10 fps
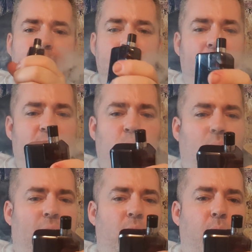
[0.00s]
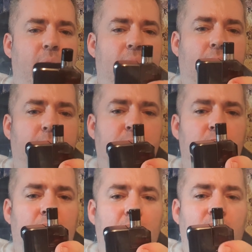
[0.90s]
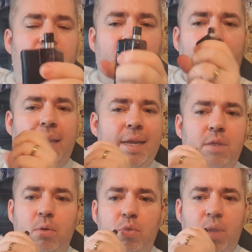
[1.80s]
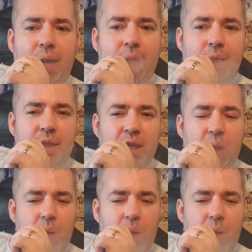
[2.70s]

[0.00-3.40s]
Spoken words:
It's working away absolutely lovely there, guys. No dry hits.